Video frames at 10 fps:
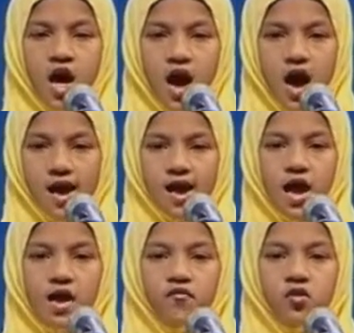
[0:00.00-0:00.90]
I
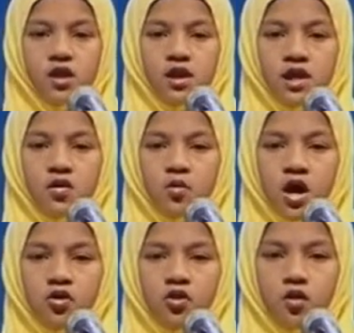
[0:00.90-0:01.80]
have only
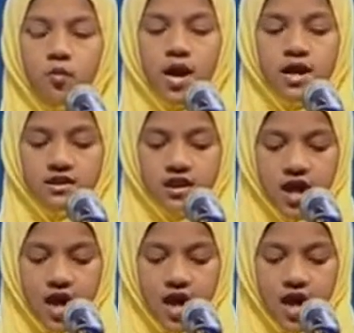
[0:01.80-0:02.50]
one request.